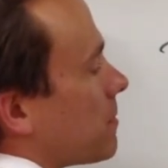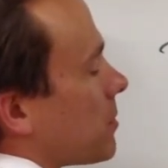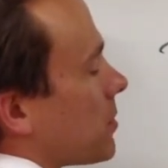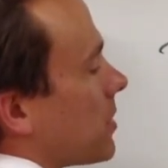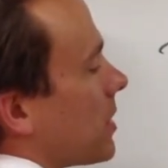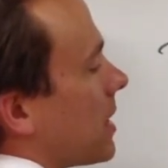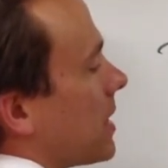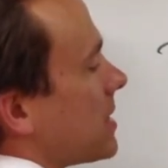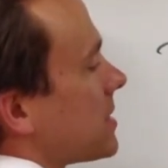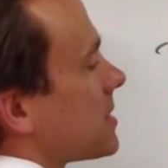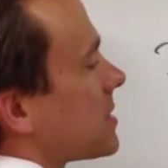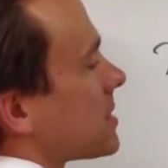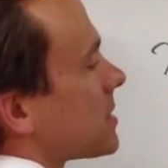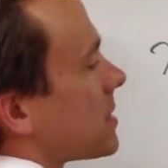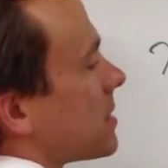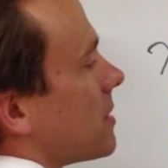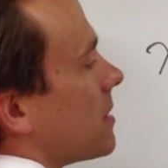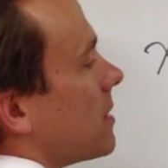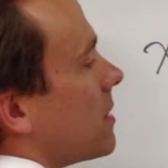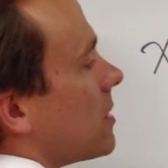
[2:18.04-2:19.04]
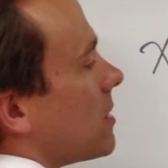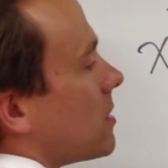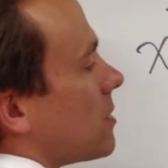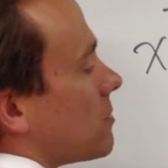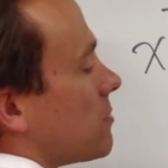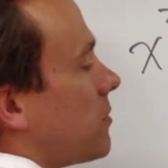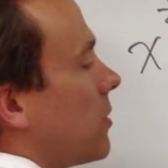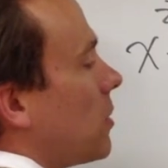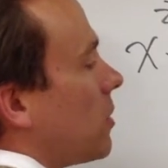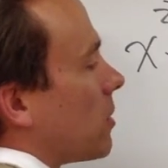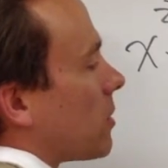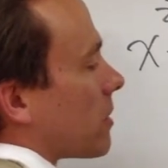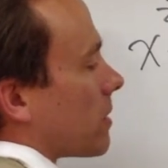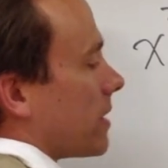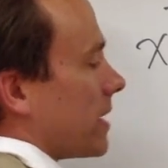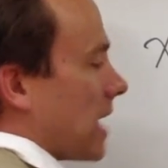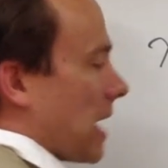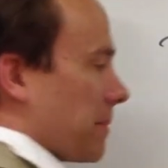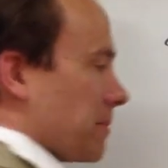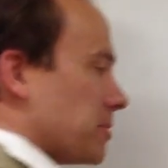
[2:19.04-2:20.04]
plus 4.
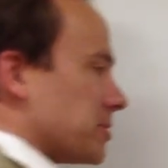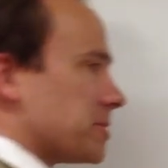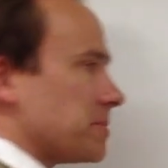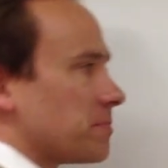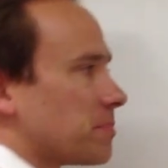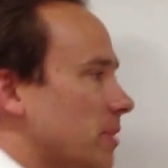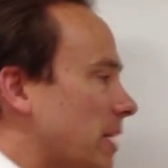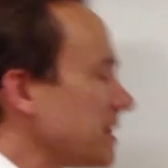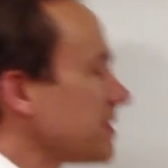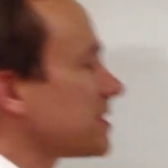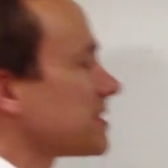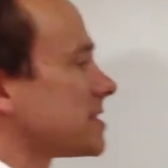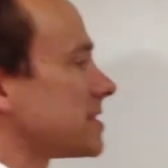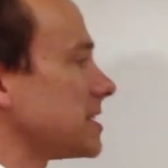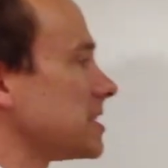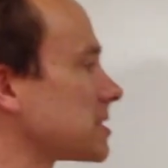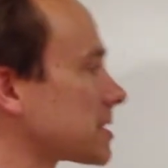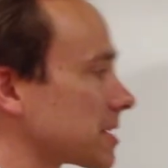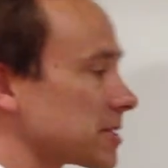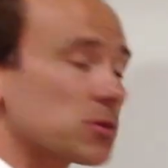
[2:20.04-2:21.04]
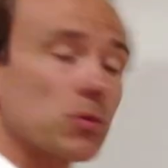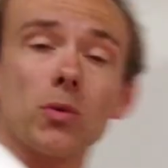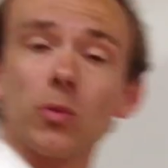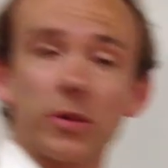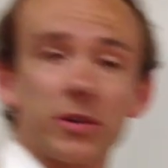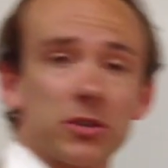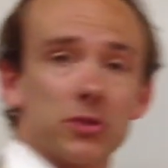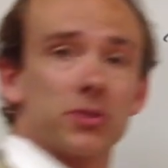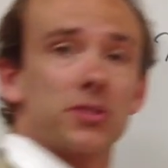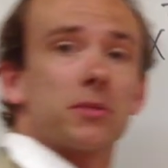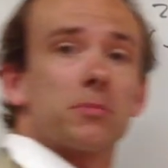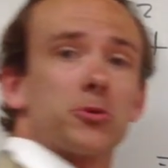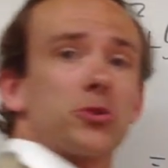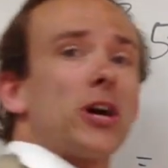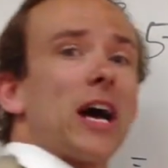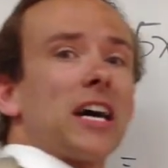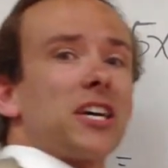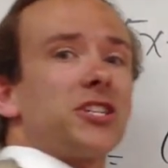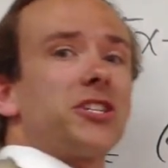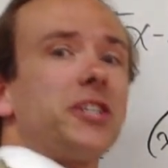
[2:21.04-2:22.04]
And I'm using parentheses because when we do
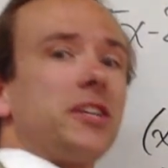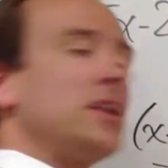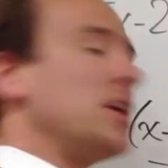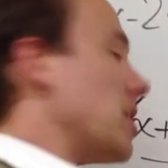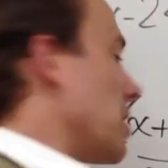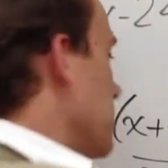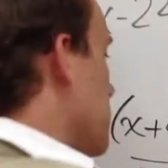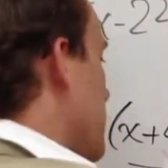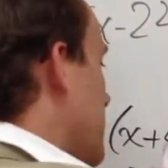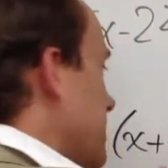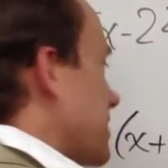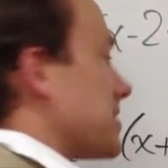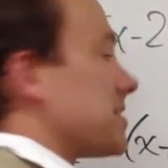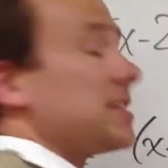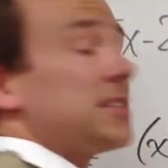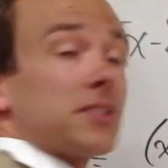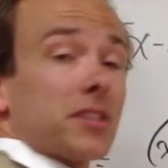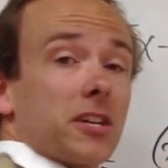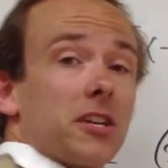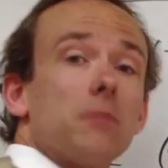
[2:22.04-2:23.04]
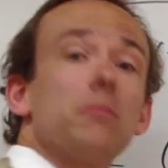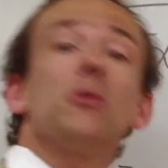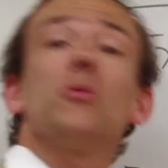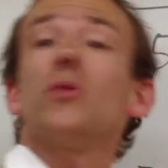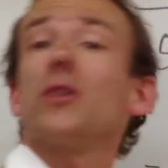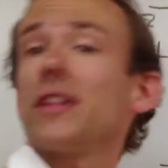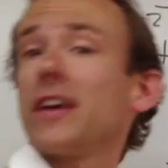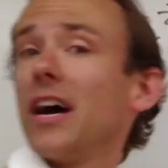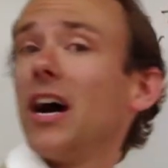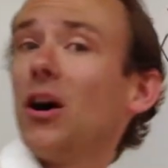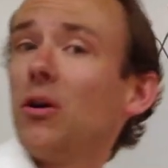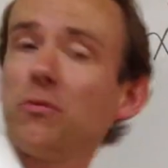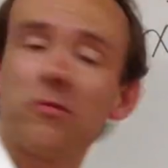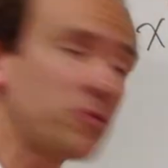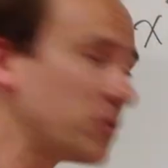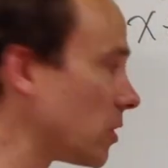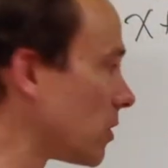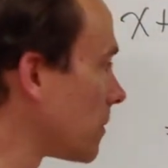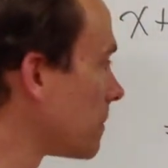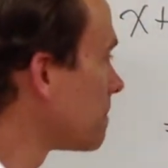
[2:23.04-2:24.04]
subtraction, parentheses are going to be really
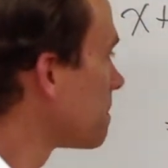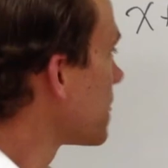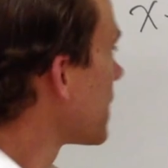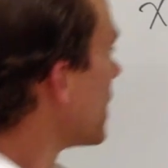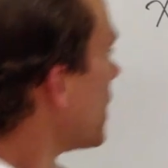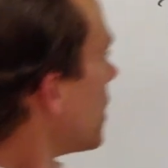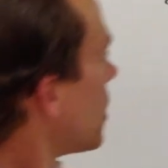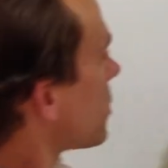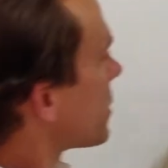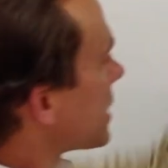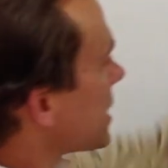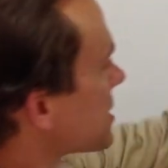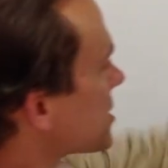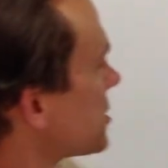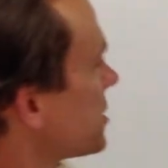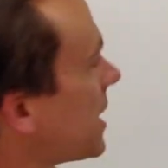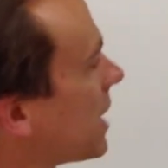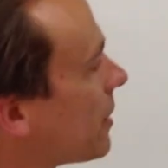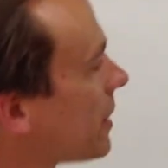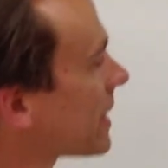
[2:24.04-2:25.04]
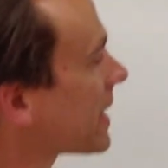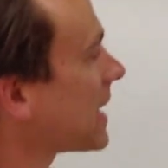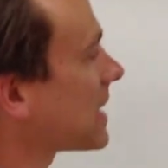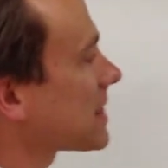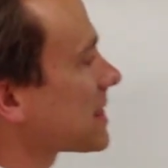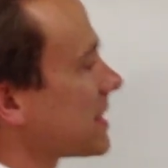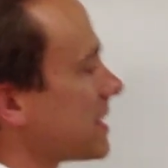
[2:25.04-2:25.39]
helpful. Okay, so now I got